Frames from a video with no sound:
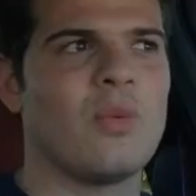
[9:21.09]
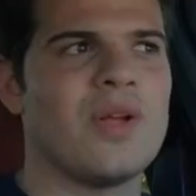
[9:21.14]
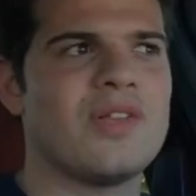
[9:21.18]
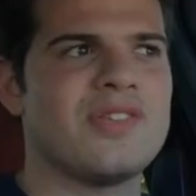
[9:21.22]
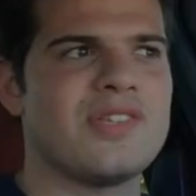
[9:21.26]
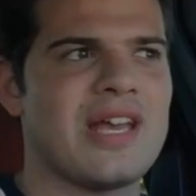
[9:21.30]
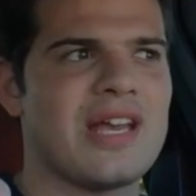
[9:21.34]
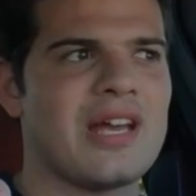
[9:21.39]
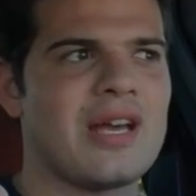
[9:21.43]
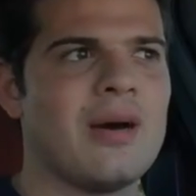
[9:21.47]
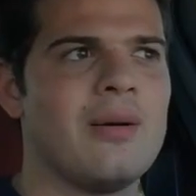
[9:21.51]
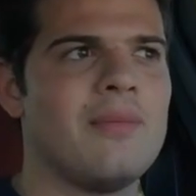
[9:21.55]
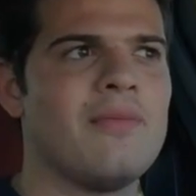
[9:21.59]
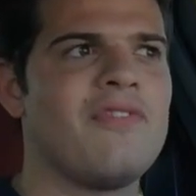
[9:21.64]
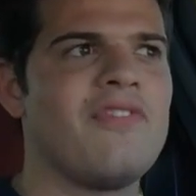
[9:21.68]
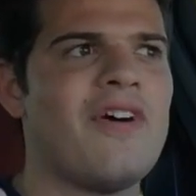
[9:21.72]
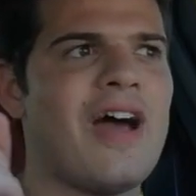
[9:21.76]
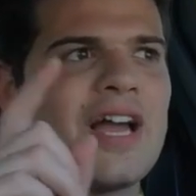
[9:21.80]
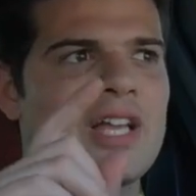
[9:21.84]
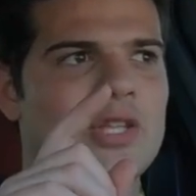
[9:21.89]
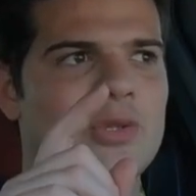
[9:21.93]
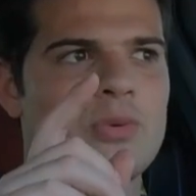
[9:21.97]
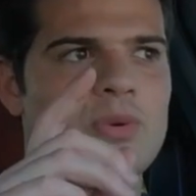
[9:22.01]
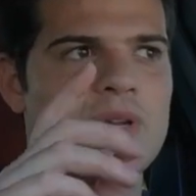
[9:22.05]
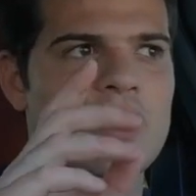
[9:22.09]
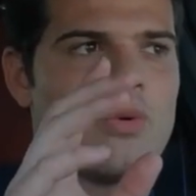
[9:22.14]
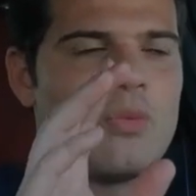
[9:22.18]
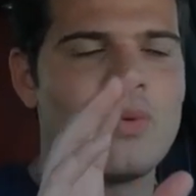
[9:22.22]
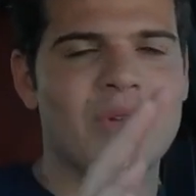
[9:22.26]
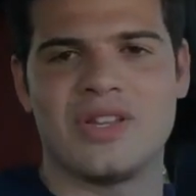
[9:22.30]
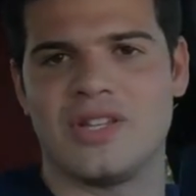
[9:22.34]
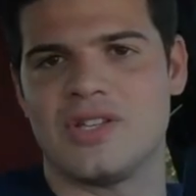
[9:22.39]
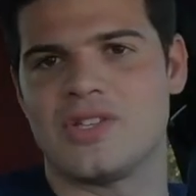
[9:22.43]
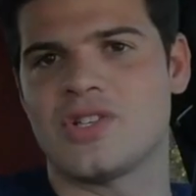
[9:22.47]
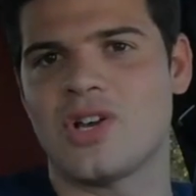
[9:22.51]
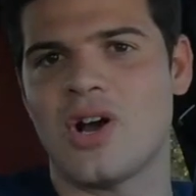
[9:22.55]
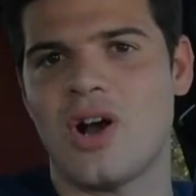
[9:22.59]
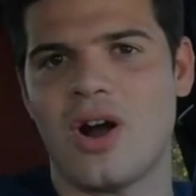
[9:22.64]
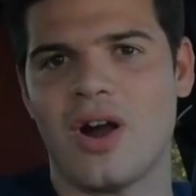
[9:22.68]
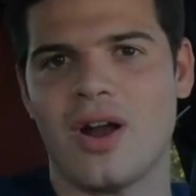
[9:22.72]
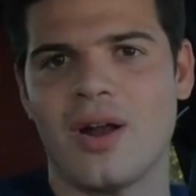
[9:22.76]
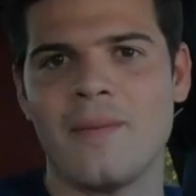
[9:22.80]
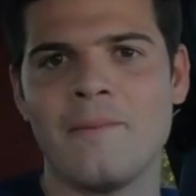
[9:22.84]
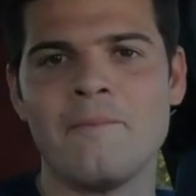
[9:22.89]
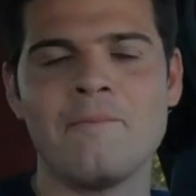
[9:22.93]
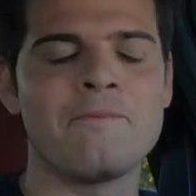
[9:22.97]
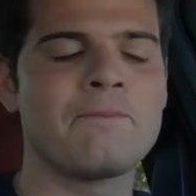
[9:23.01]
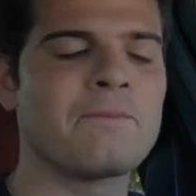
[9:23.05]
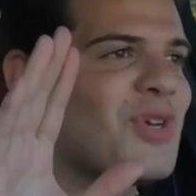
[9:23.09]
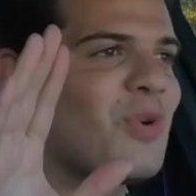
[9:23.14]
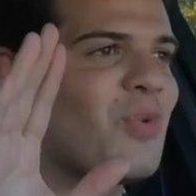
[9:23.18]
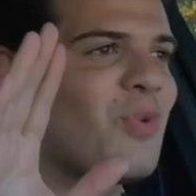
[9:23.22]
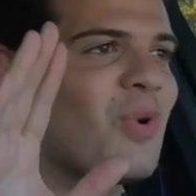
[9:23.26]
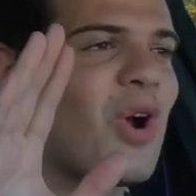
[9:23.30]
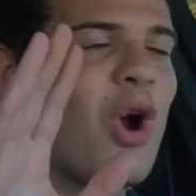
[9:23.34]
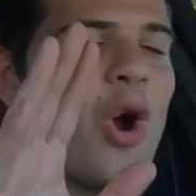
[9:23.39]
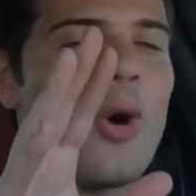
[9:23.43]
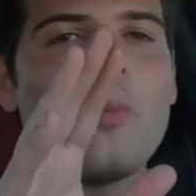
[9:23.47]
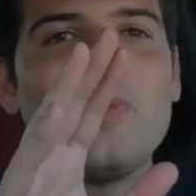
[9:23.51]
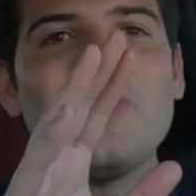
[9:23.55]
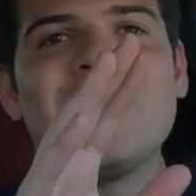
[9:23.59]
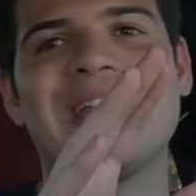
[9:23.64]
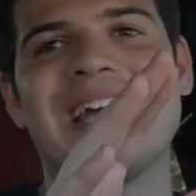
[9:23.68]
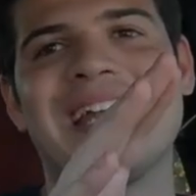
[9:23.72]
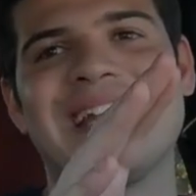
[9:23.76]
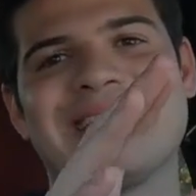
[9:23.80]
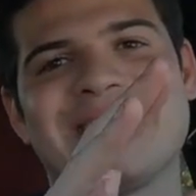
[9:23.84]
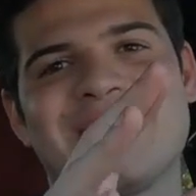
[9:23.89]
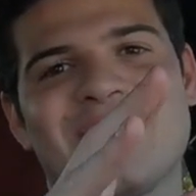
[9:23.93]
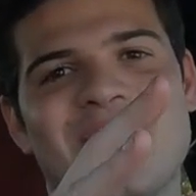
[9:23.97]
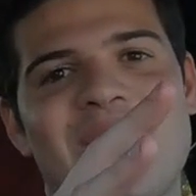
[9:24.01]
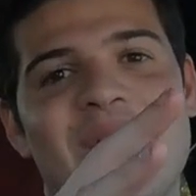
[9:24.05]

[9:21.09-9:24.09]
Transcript: ones that come factory with this car. So we're hoping that it's